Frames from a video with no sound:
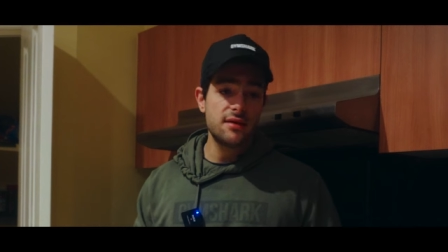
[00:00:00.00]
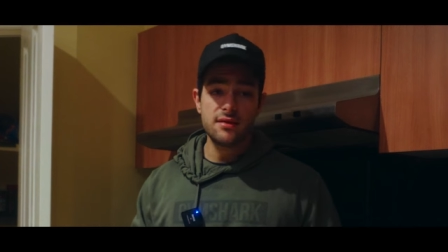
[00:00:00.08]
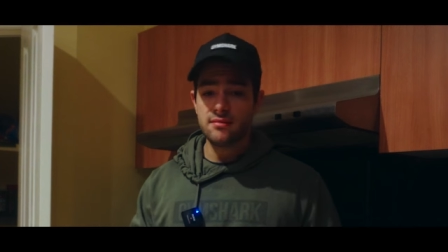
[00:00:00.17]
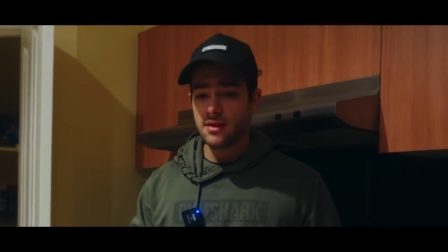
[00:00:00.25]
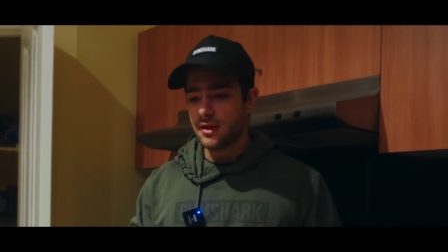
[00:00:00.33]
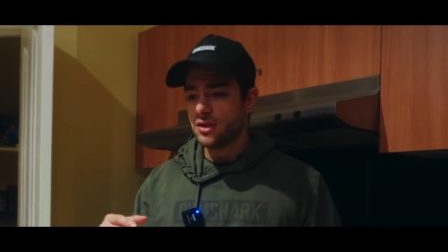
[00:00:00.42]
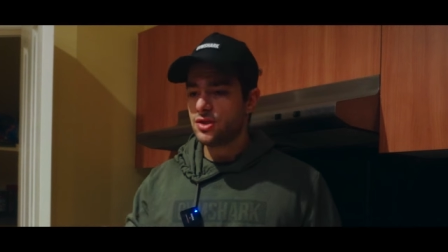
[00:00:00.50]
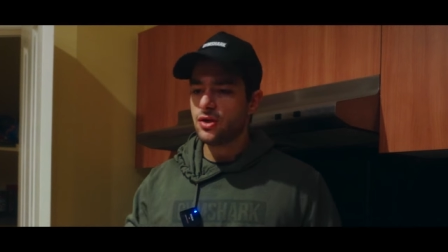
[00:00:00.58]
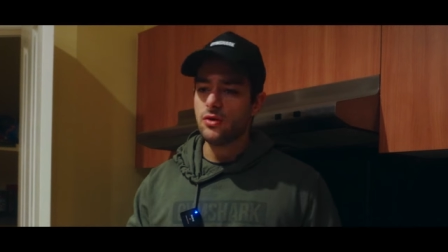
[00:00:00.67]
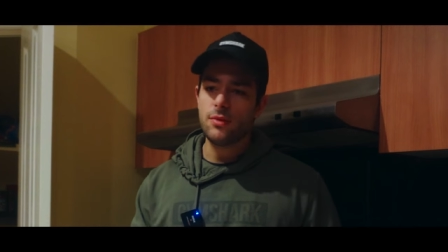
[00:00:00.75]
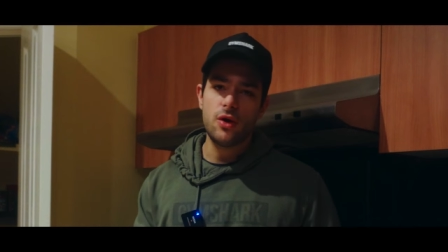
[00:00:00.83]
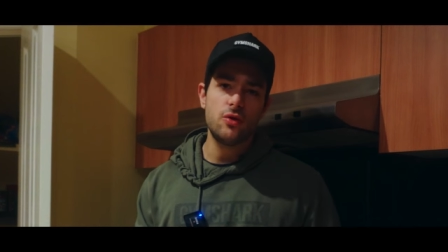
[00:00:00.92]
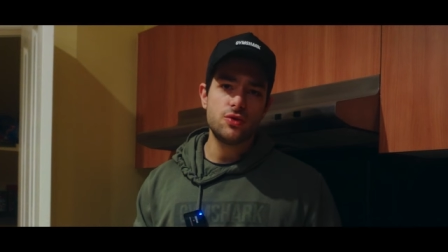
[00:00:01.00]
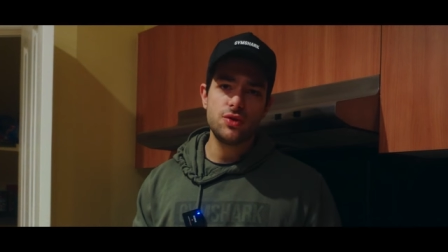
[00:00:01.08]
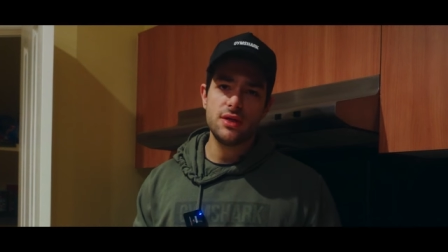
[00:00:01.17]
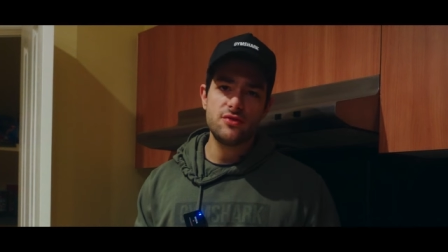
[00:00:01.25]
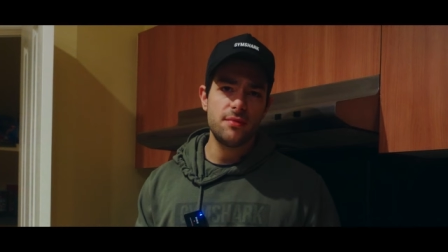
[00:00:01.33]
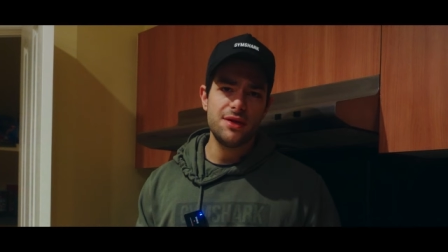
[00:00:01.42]
And I, I could show you my whole
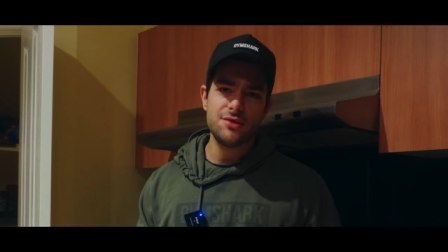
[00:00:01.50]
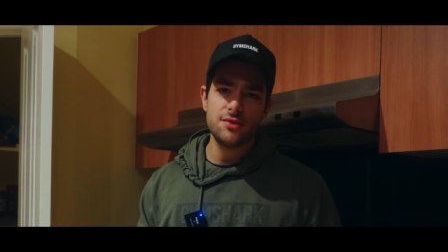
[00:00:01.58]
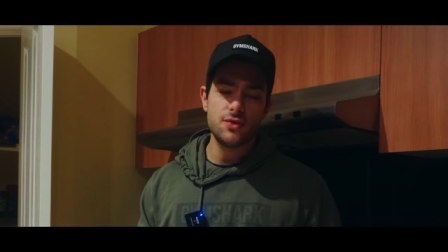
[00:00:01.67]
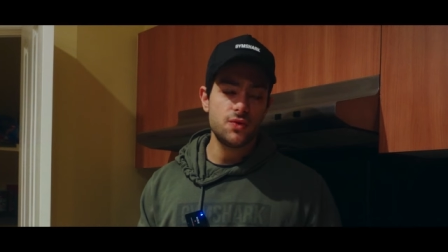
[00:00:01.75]
transformation